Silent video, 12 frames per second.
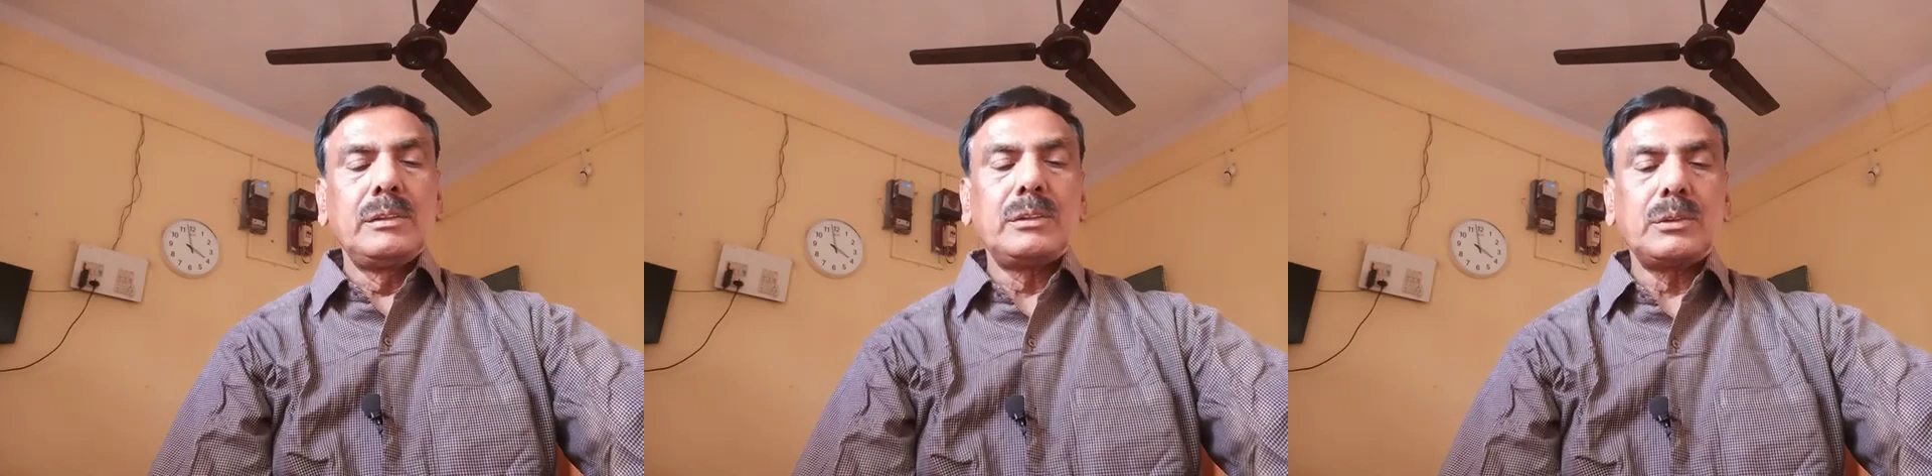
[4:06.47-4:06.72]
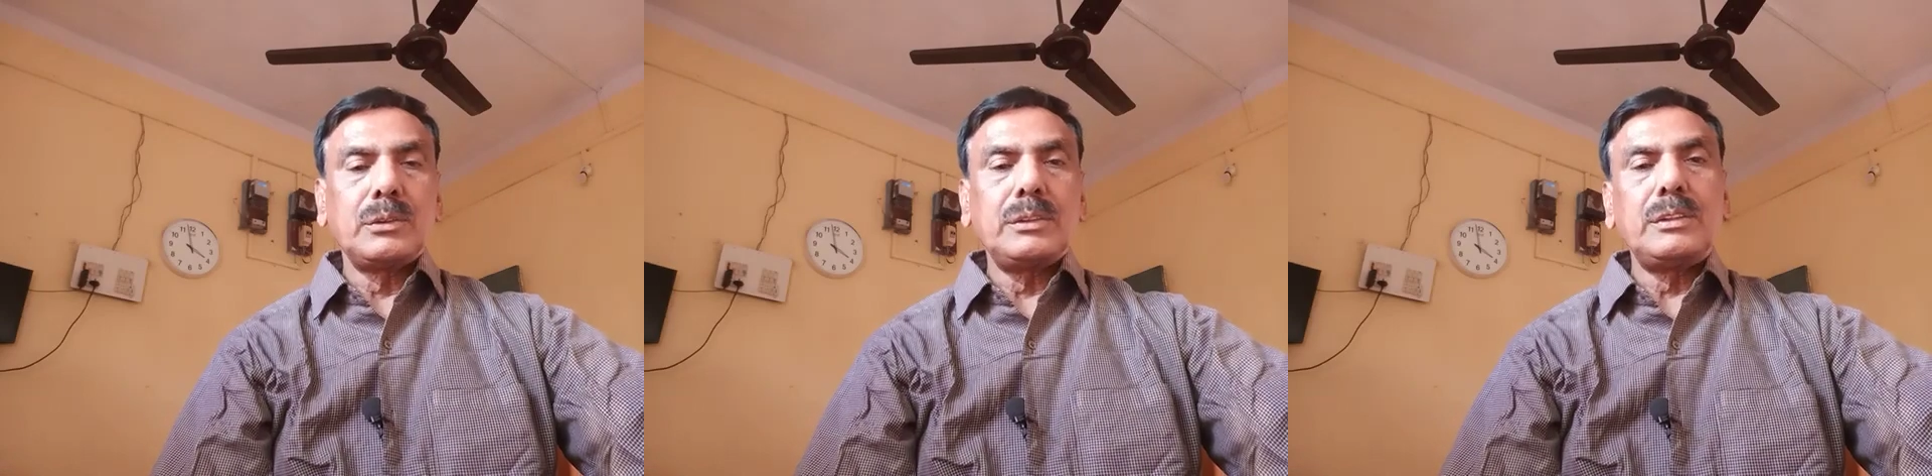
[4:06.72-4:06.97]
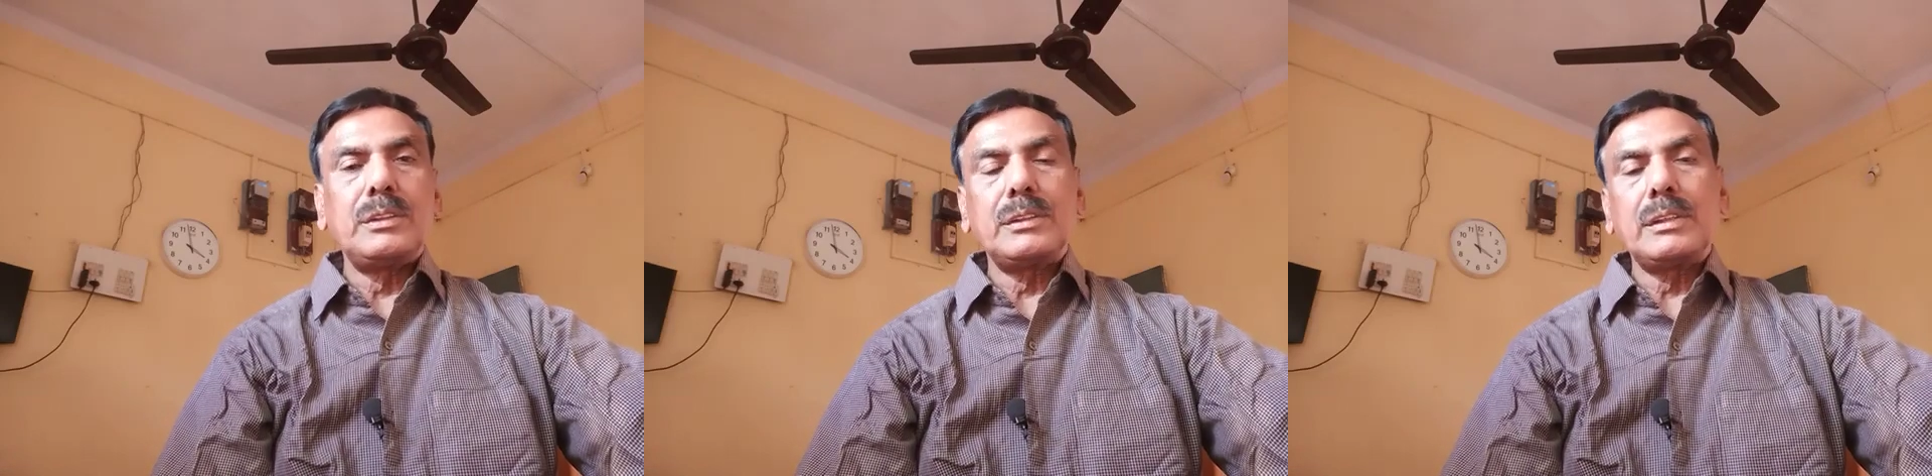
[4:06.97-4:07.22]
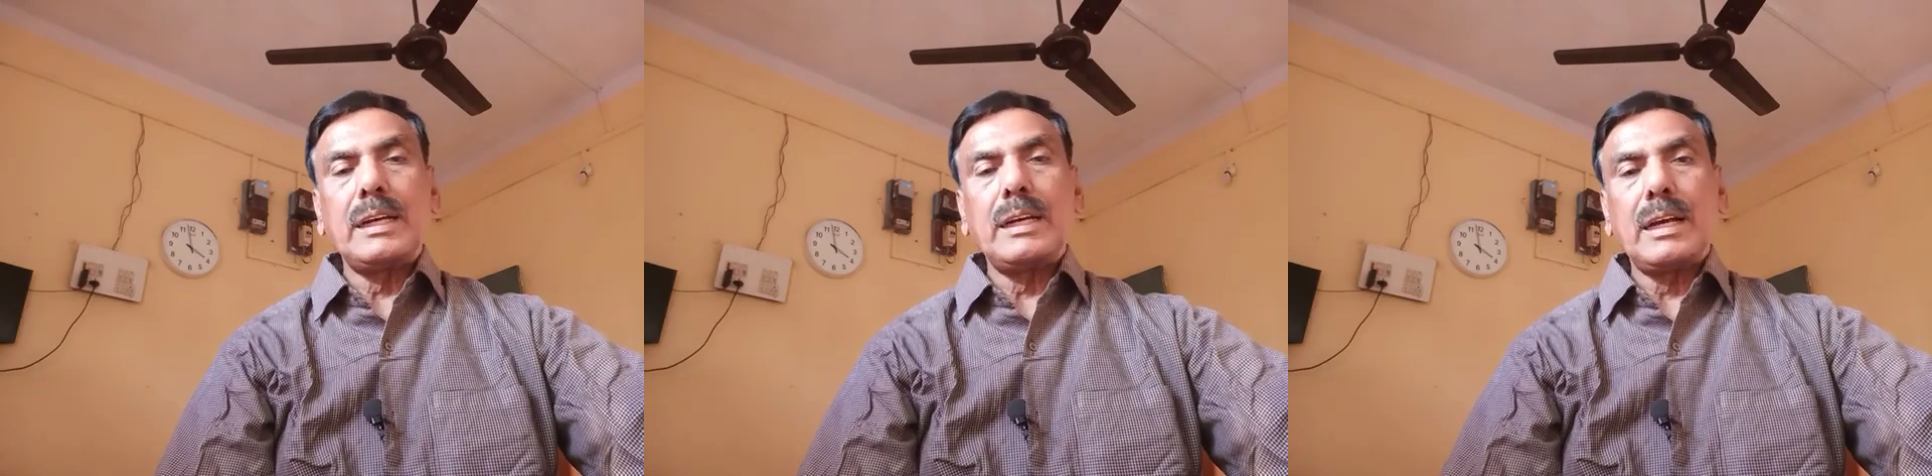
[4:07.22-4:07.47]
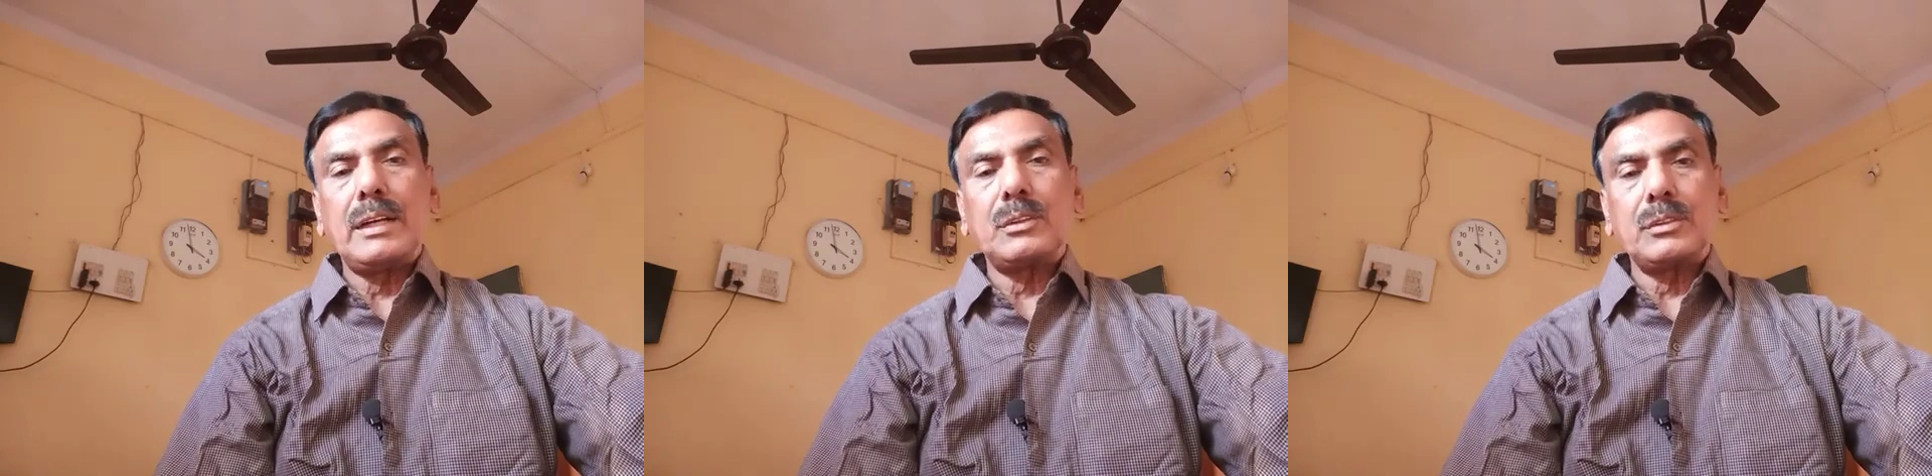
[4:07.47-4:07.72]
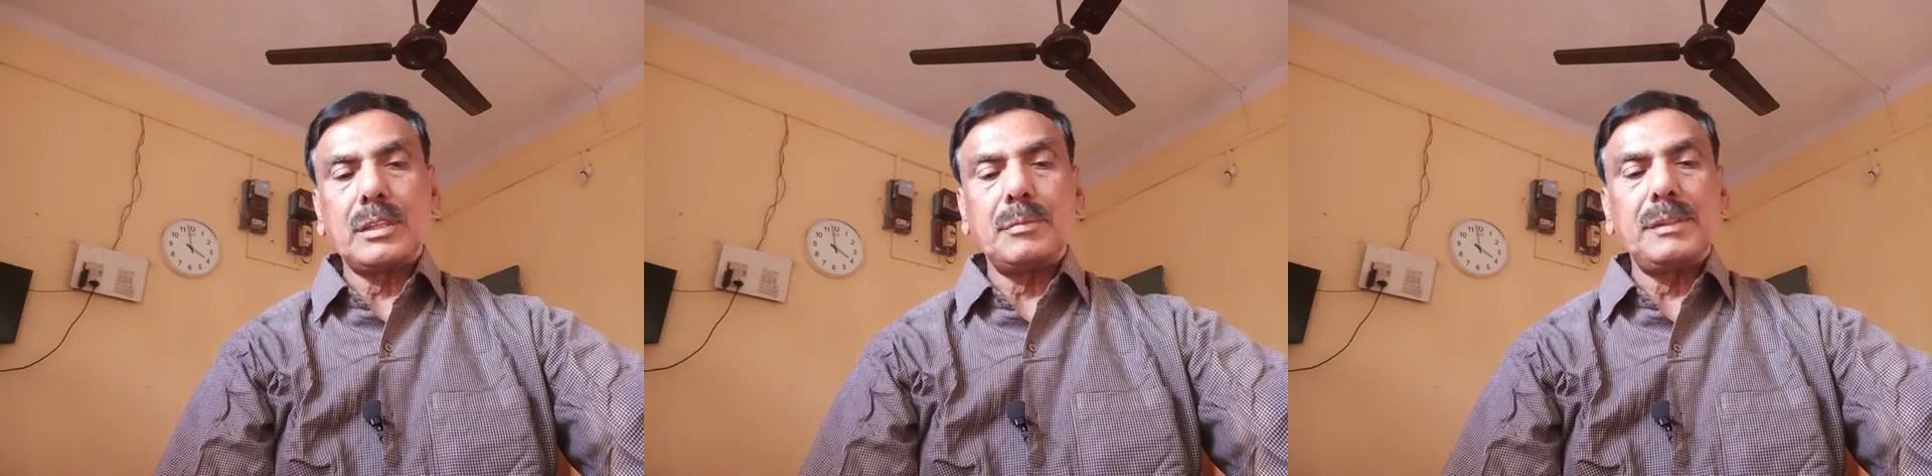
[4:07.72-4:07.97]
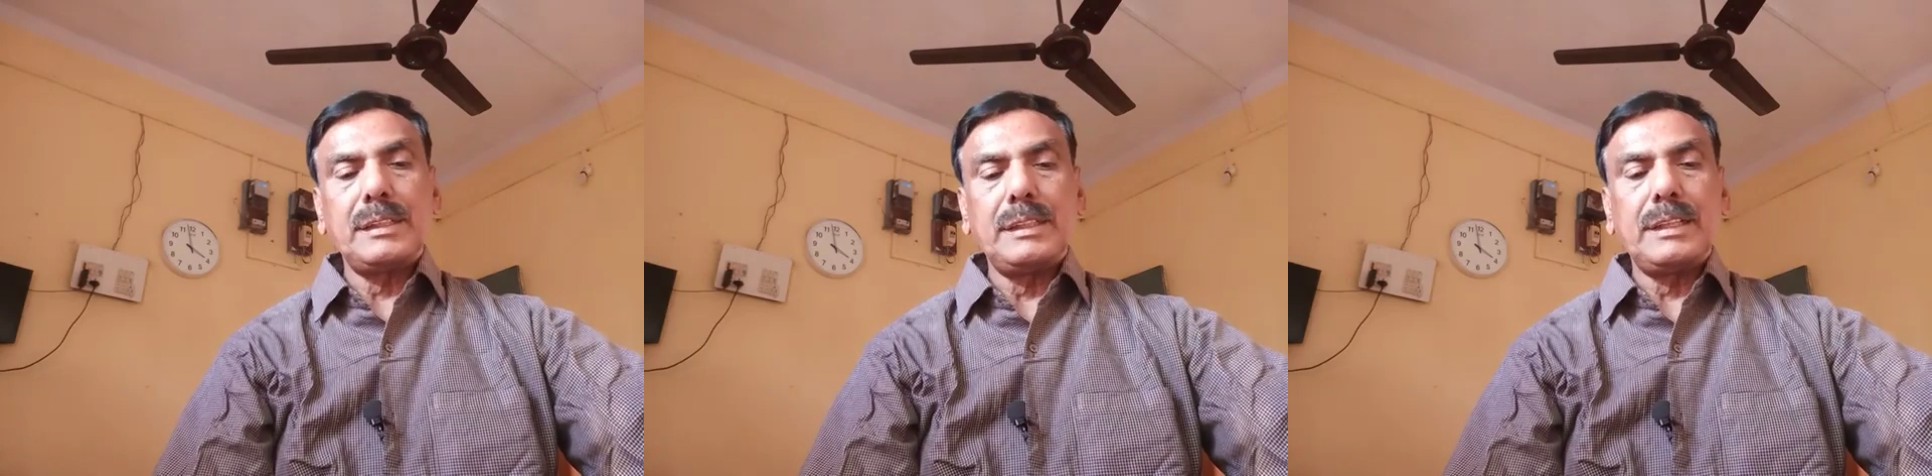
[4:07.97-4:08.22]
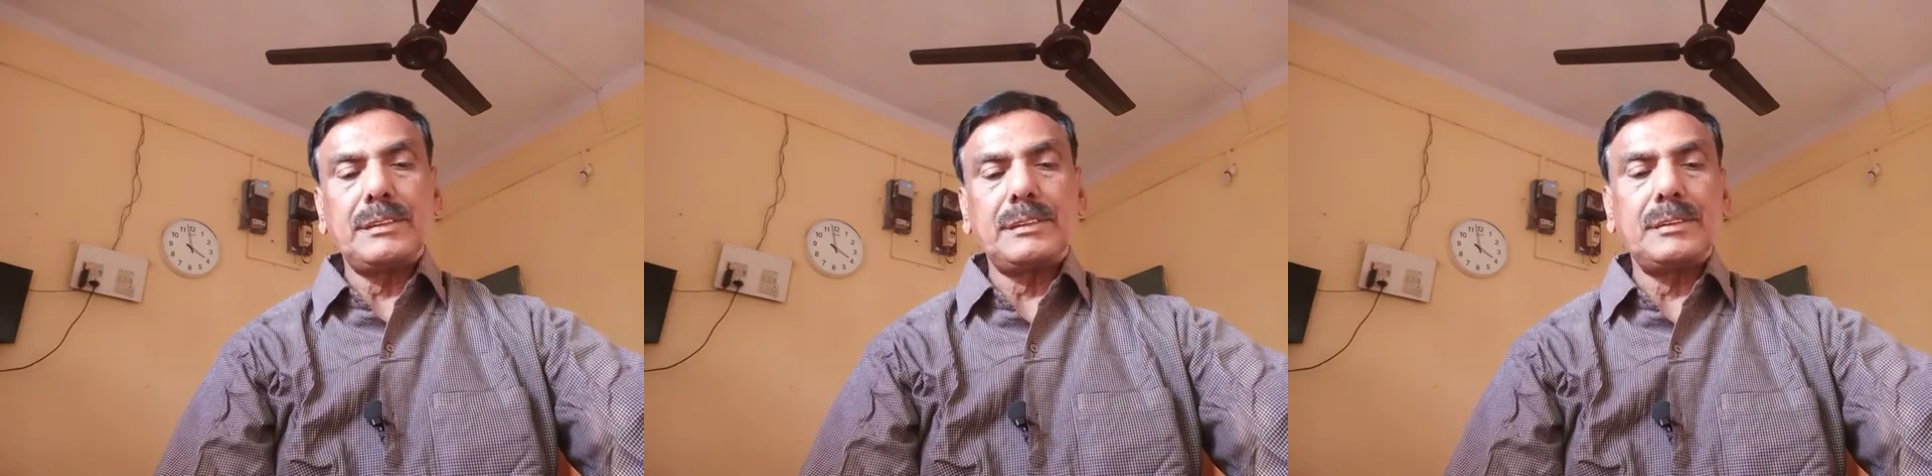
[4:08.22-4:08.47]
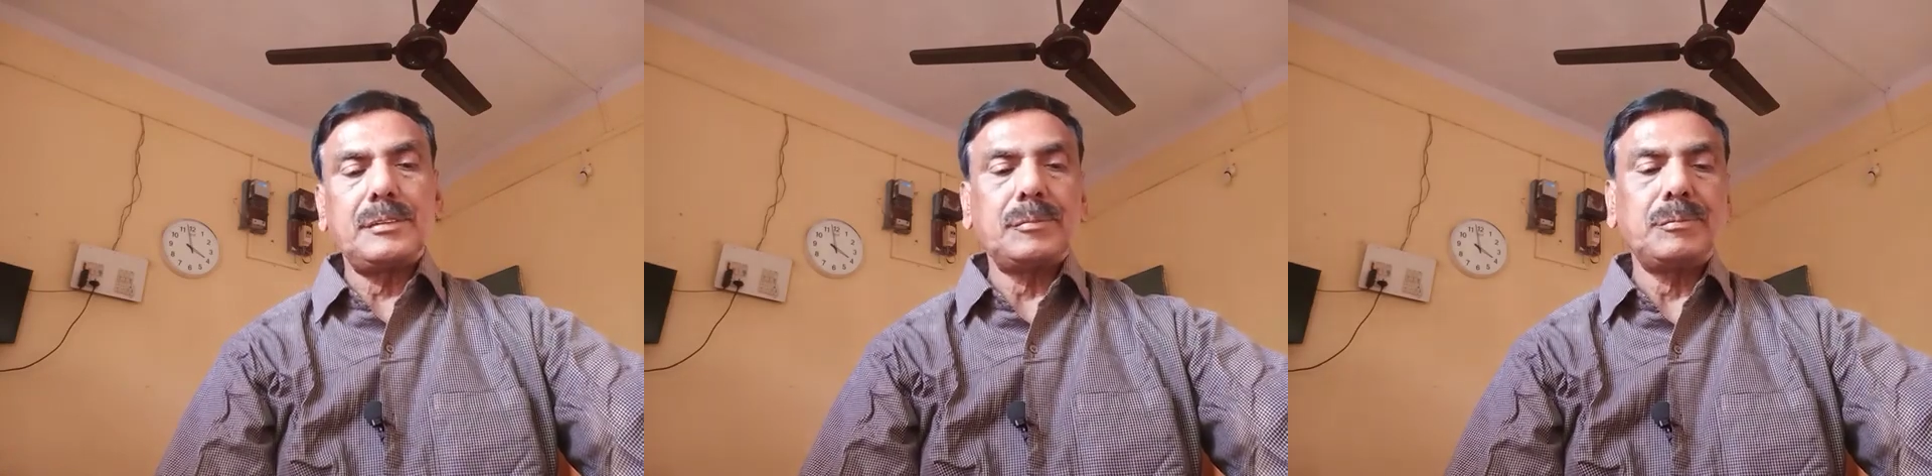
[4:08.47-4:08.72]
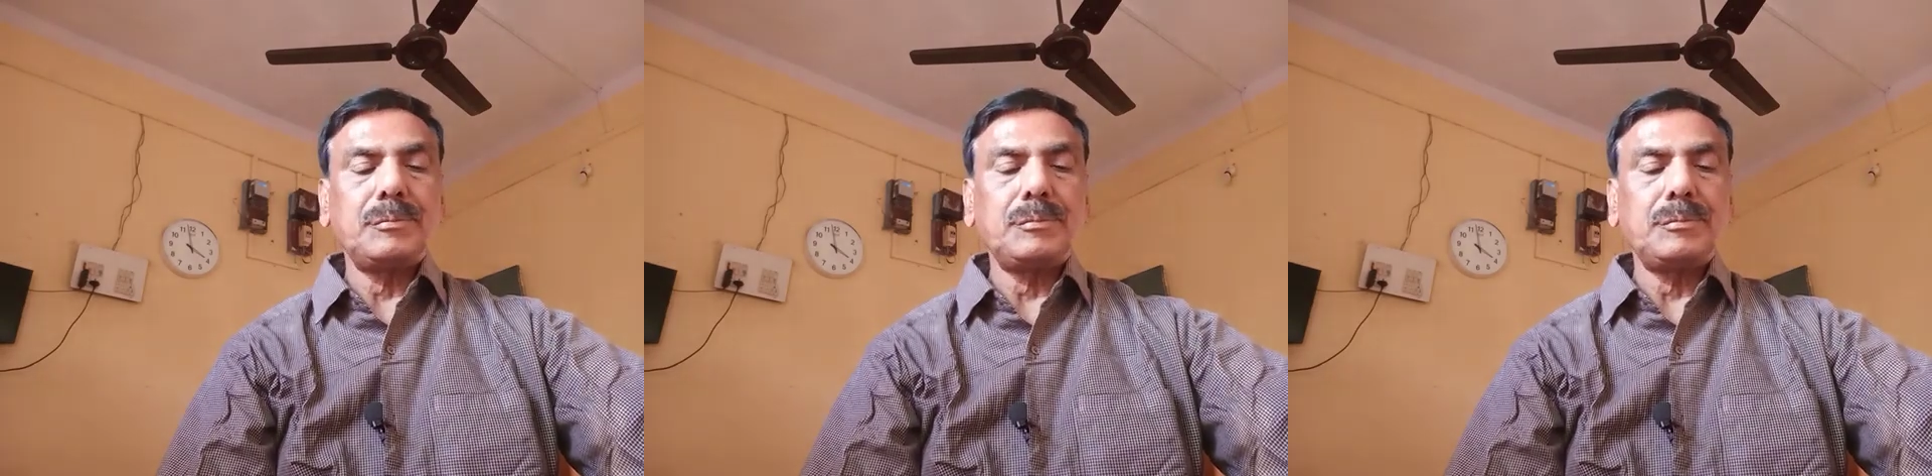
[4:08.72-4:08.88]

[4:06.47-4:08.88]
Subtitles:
So this is a exothermic reaction.